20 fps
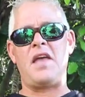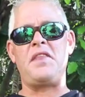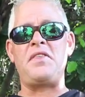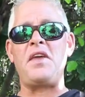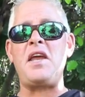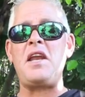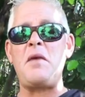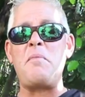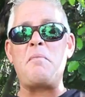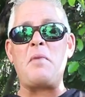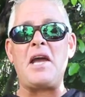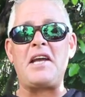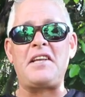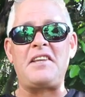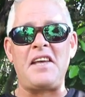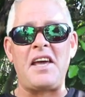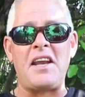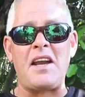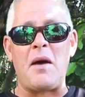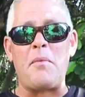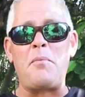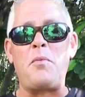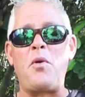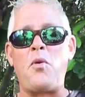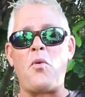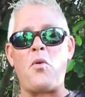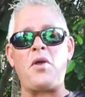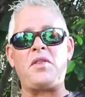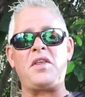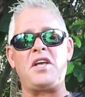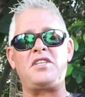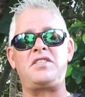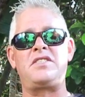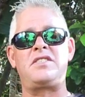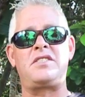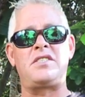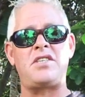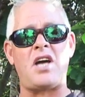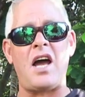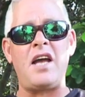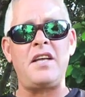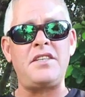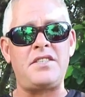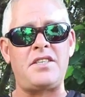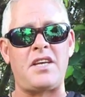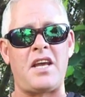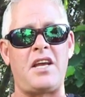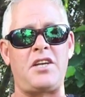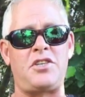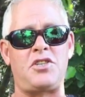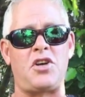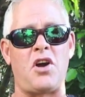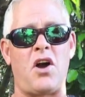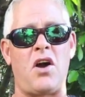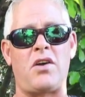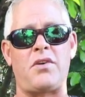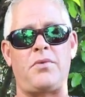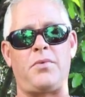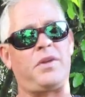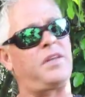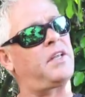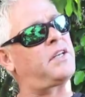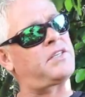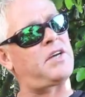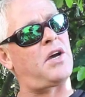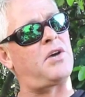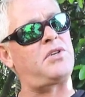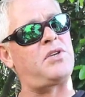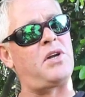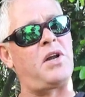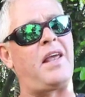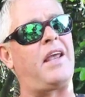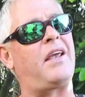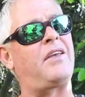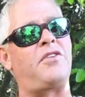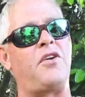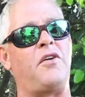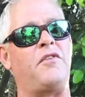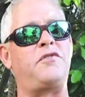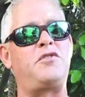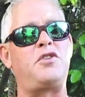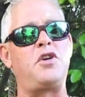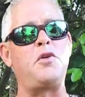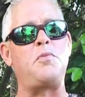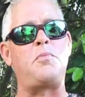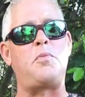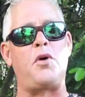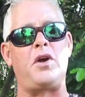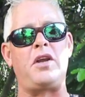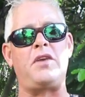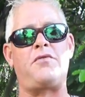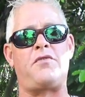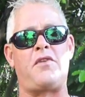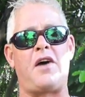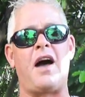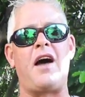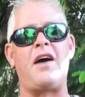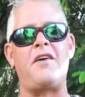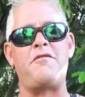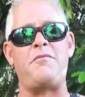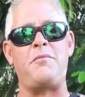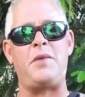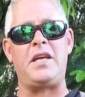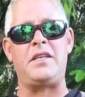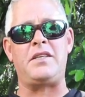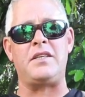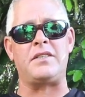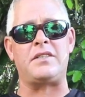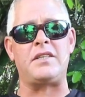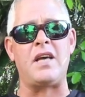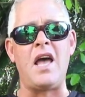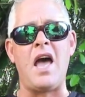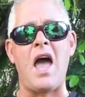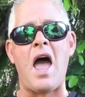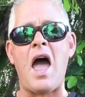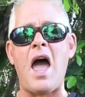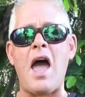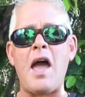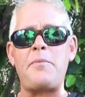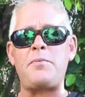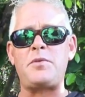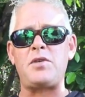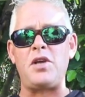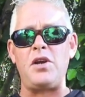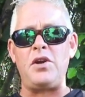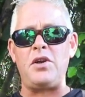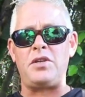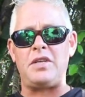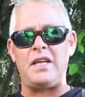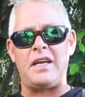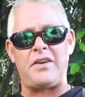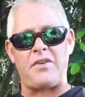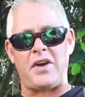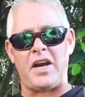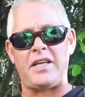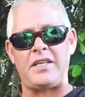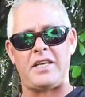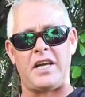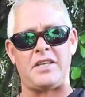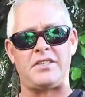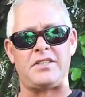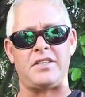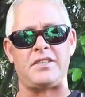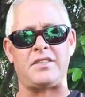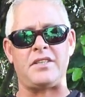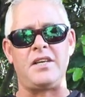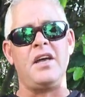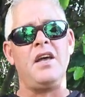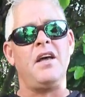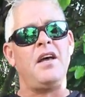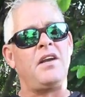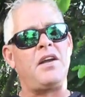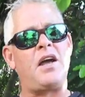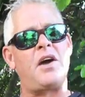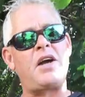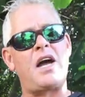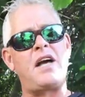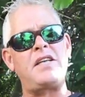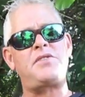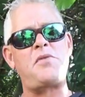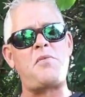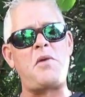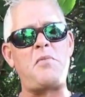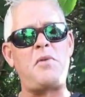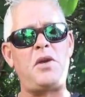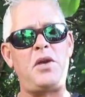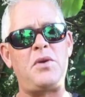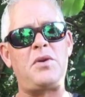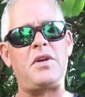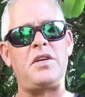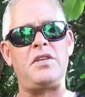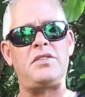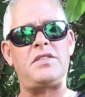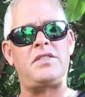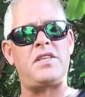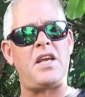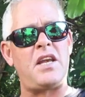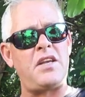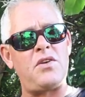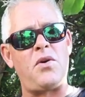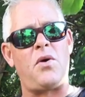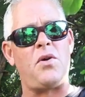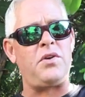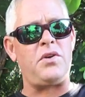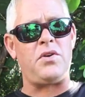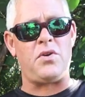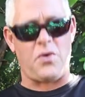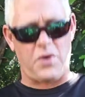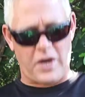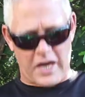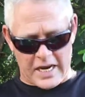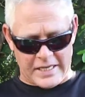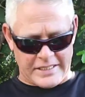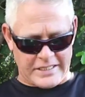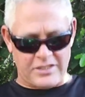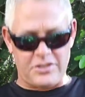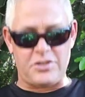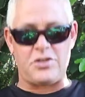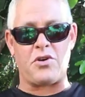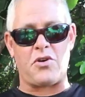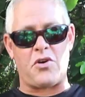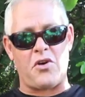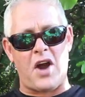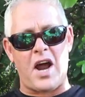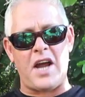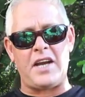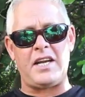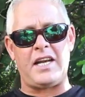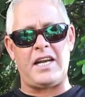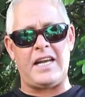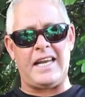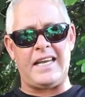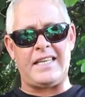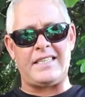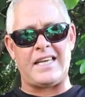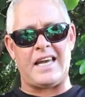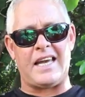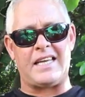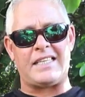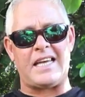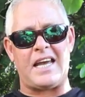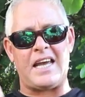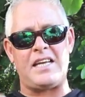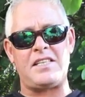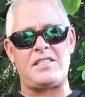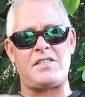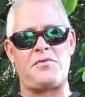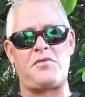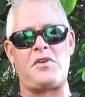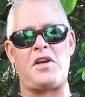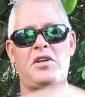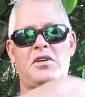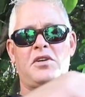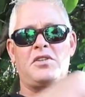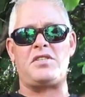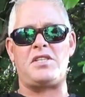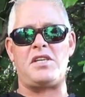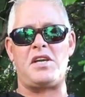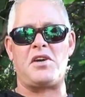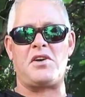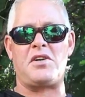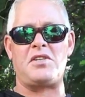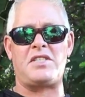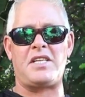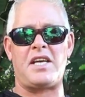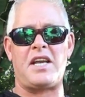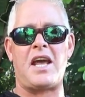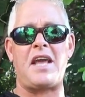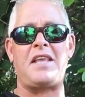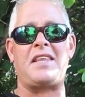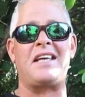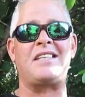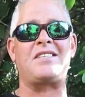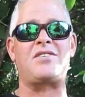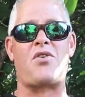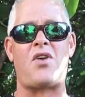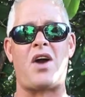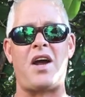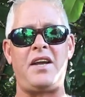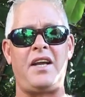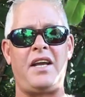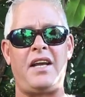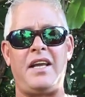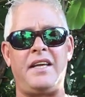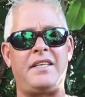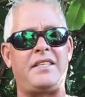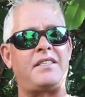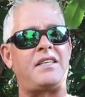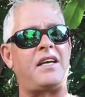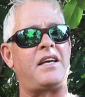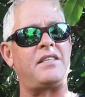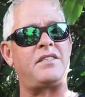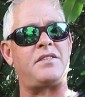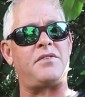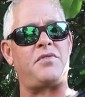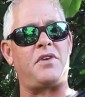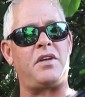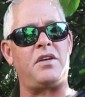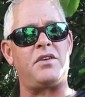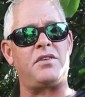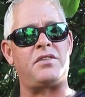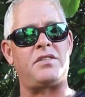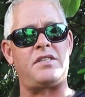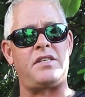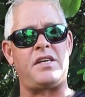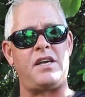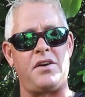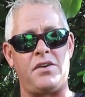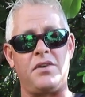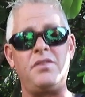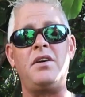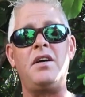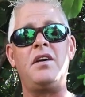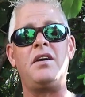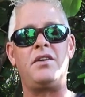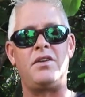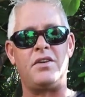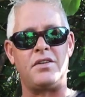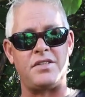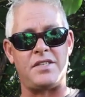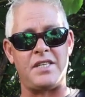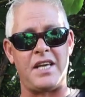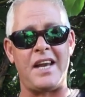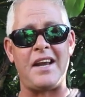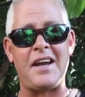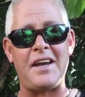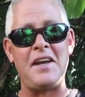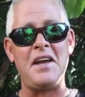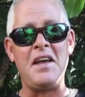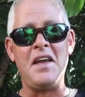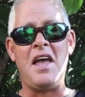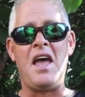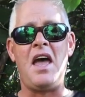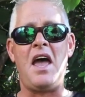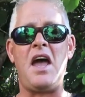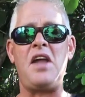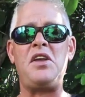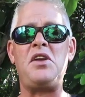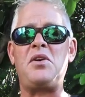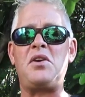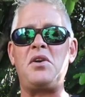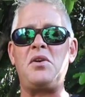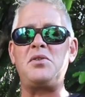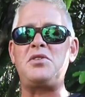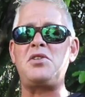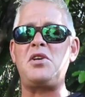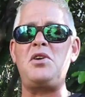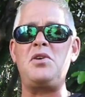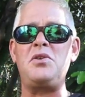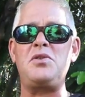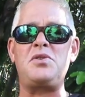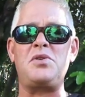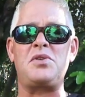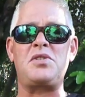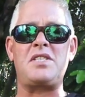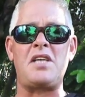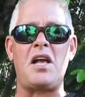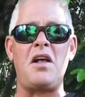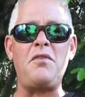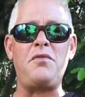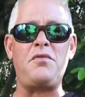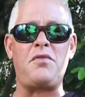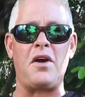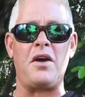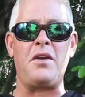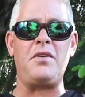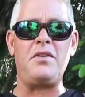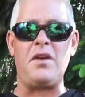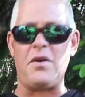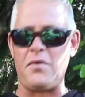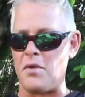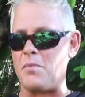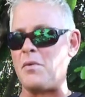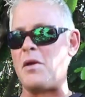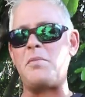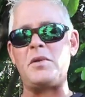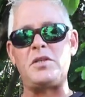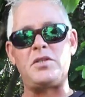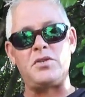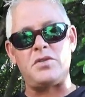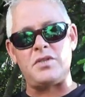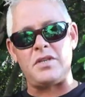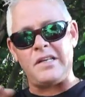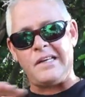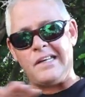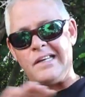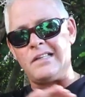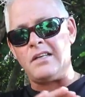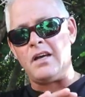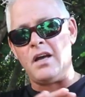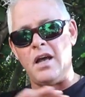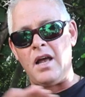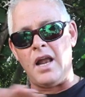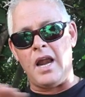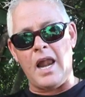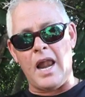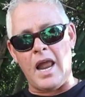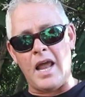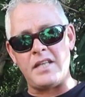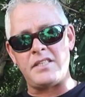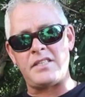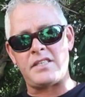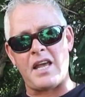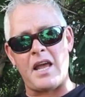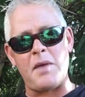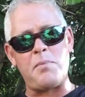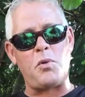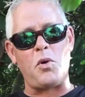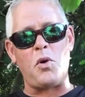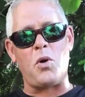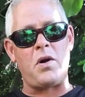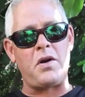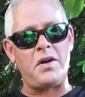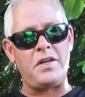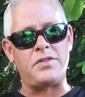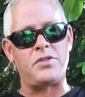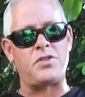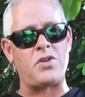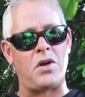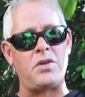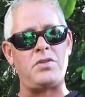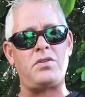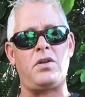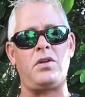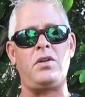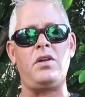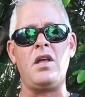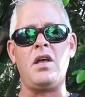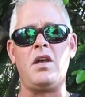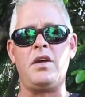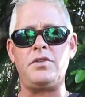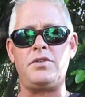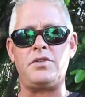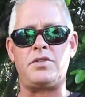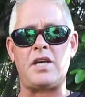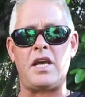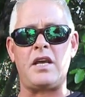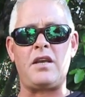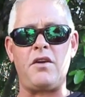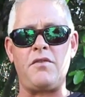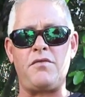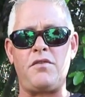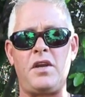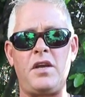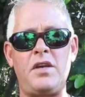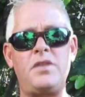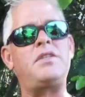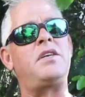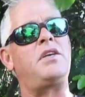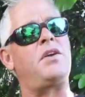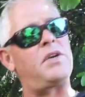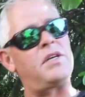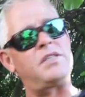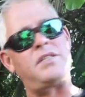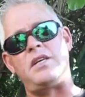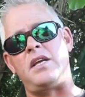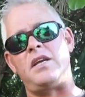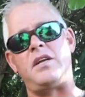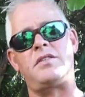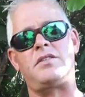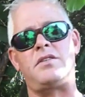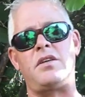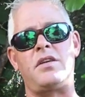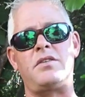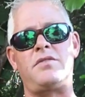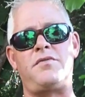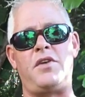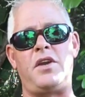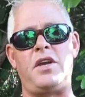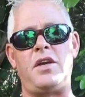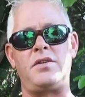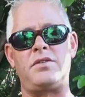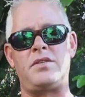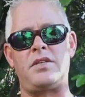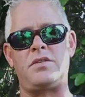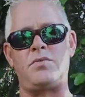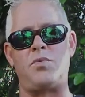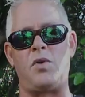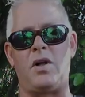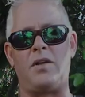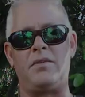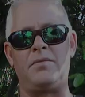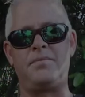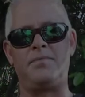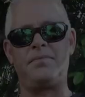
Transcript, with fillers: and then he backed that up with a giant sand shark with a total length of 2.5 meters. Absolutely great catches. Now guys remember you can send your catches to Grind Elite at asfn.co.za, that's Grind Elite at asfn.co.za and you can also use your cell phone, remember to turn it landscape or horizontal to take your videos and you can send us those videos as well.